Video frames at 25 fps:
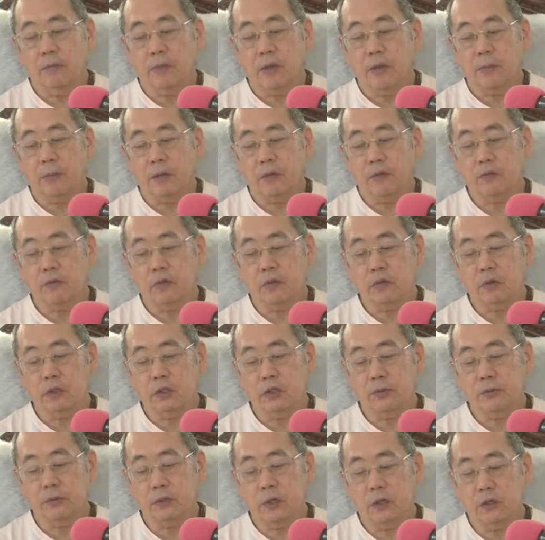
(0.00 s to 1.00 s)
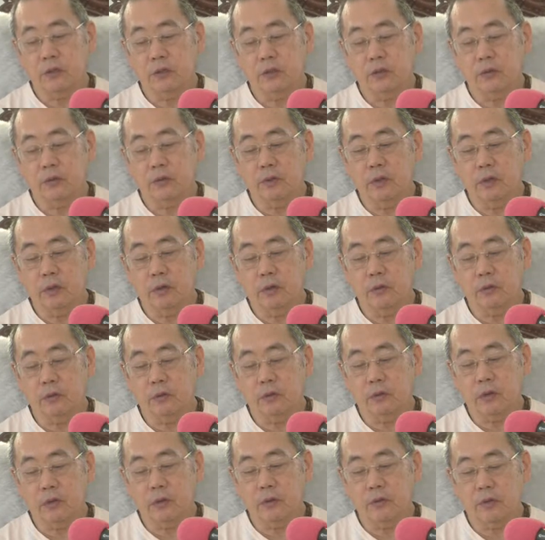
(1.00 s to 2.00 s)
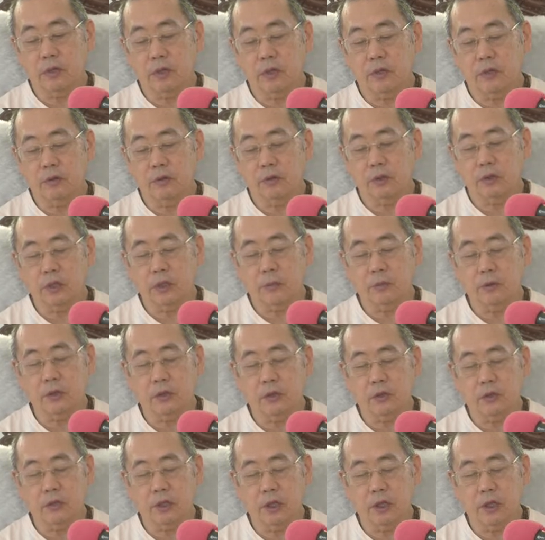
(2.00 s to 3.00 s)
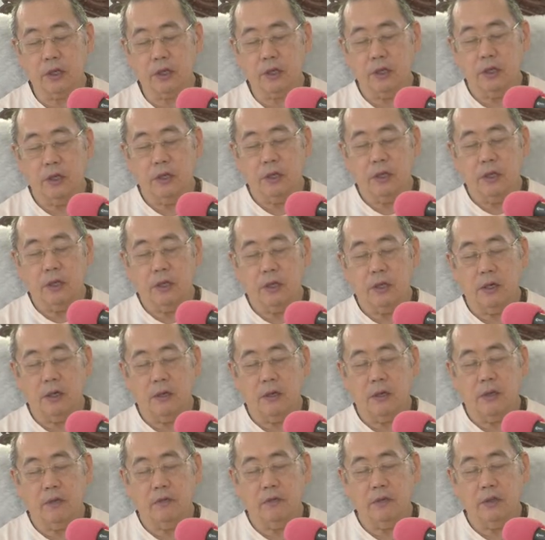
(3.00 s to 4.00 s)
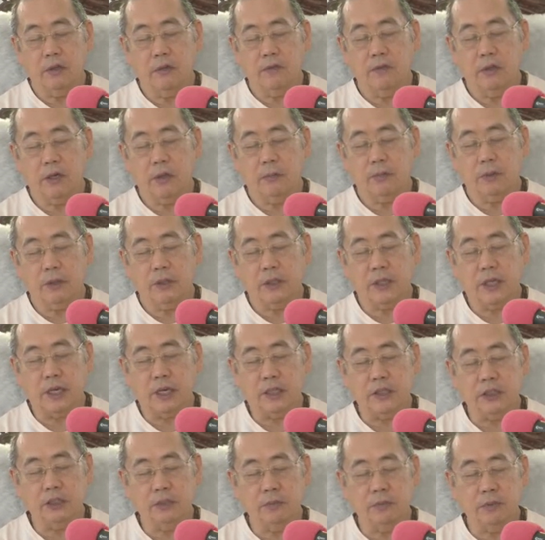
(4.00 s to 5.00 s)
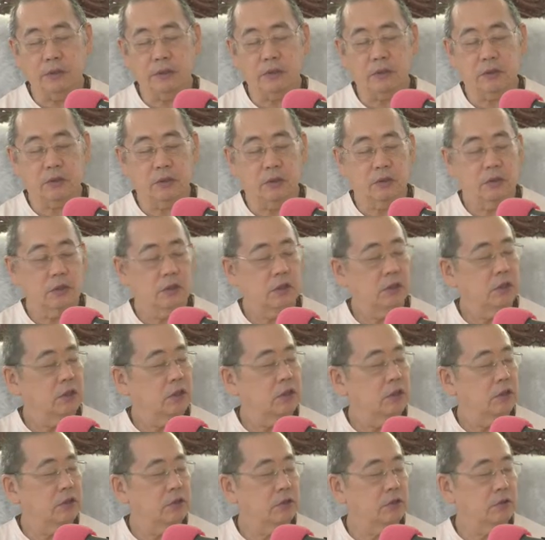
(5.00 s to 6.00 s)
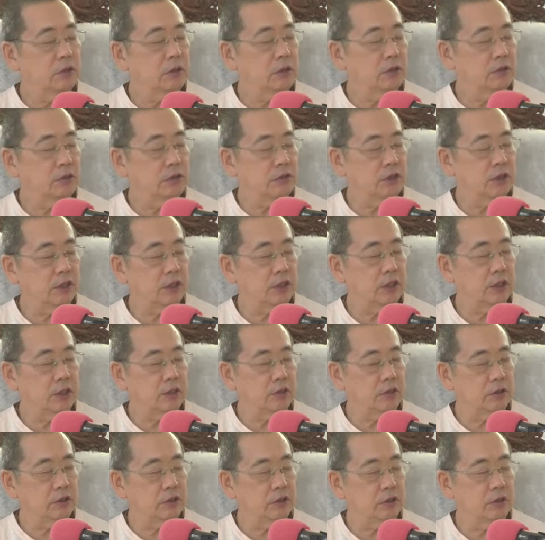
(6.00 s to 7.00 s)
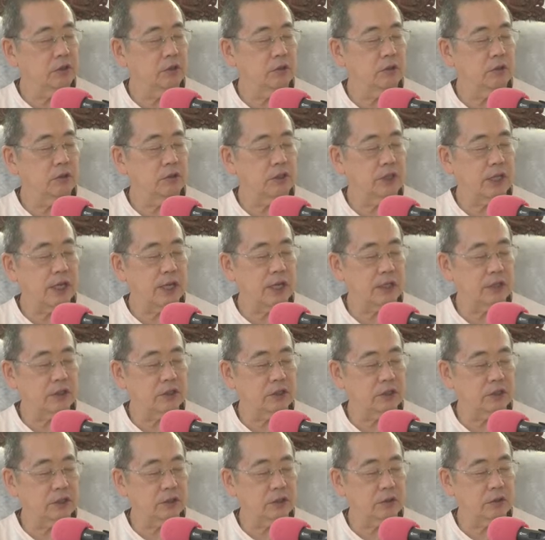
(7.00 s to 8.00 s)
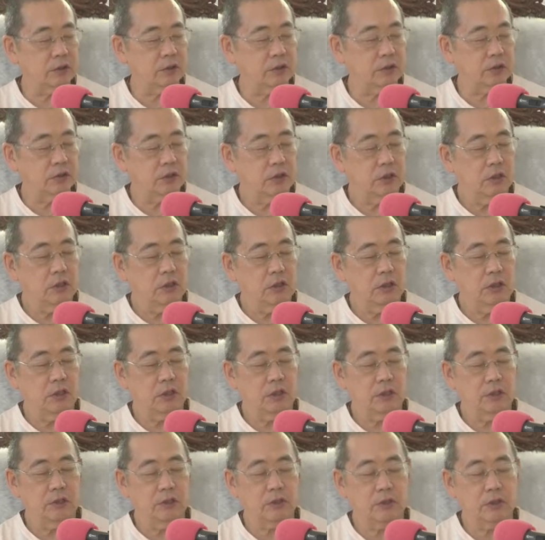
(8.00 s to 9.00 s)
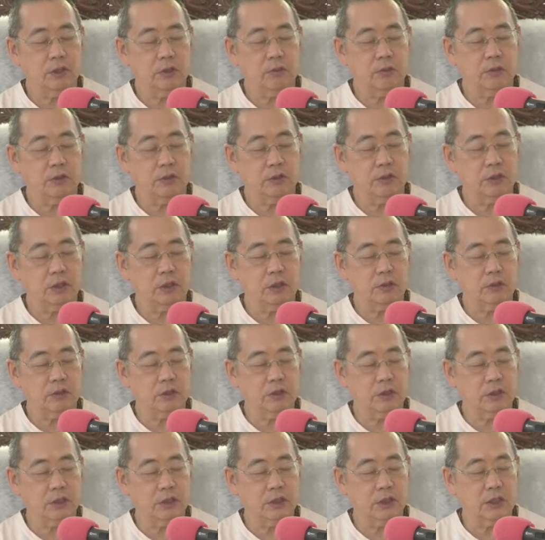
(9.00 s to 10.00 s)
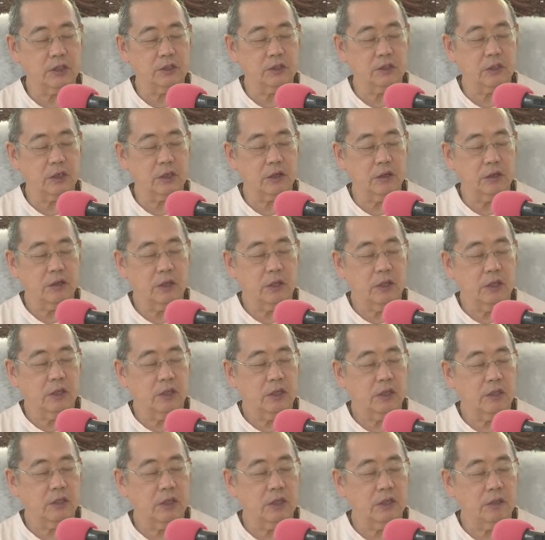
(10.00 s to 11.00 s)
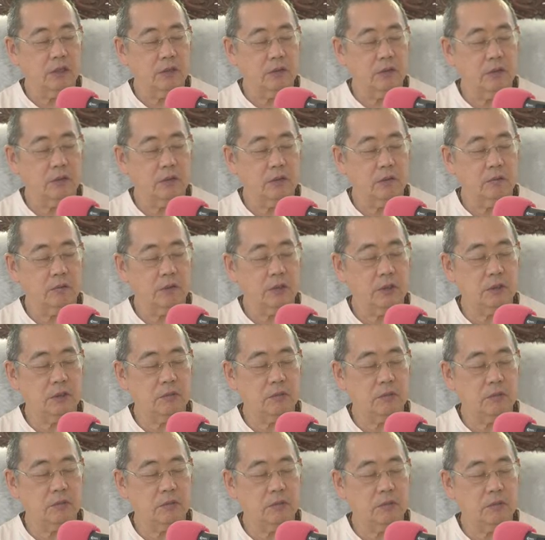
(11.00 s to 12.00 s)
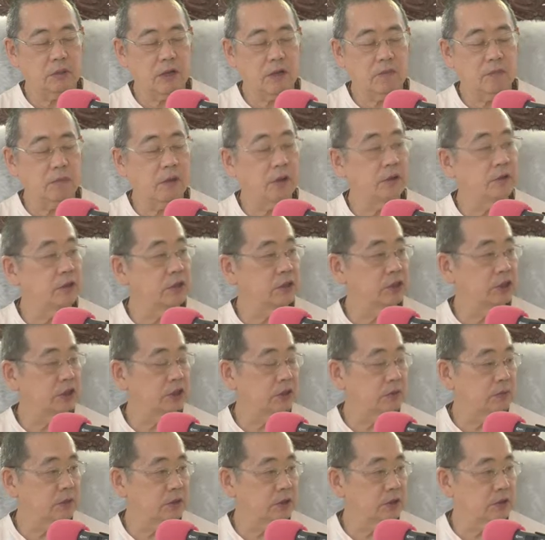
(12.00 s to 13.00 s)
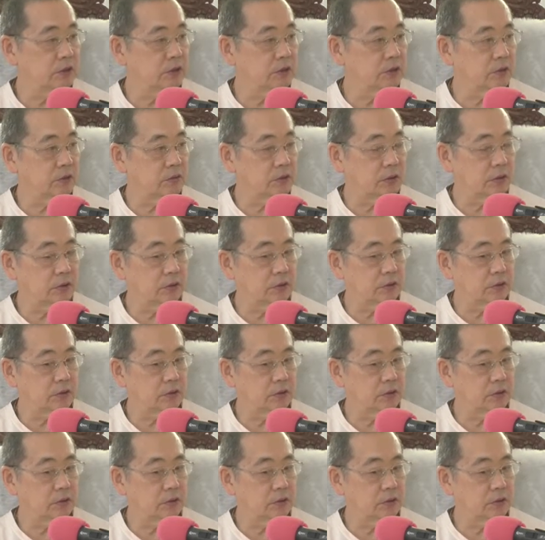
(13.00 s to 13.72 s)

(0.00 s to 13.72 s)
But of course, we also know, according to Scripture, that if we develop attachment to those things, to those actions, and to their results, etc., then we have bondage in the material world.